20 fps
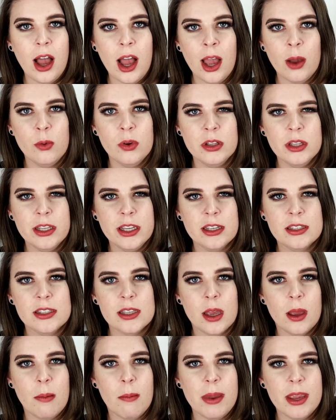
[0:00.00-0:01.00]
I will link
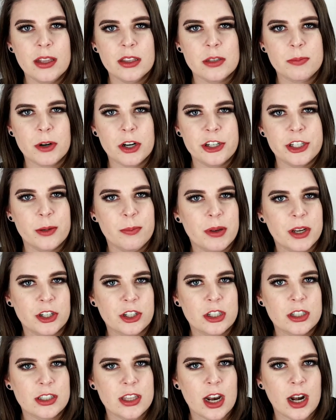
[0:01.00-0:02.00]
some inspiration
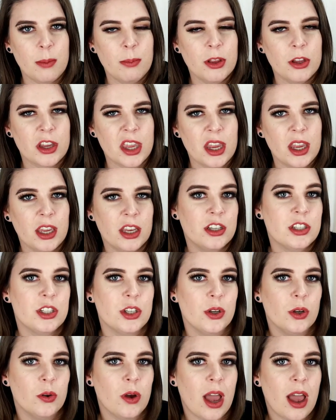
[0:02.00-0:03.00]
pictures that I'm looking
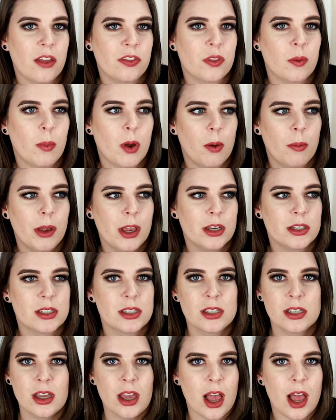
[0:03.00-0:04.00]
into at the moment
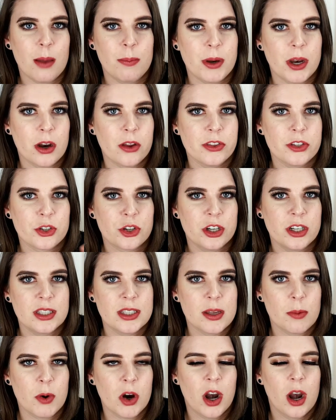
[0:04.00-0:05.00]
up here on the screen
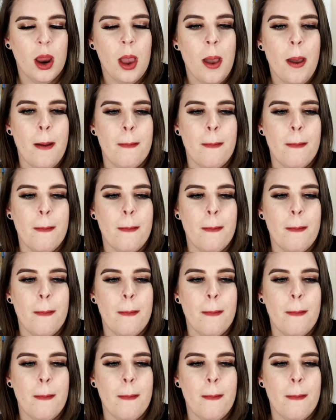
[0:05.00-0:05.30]
somewhere.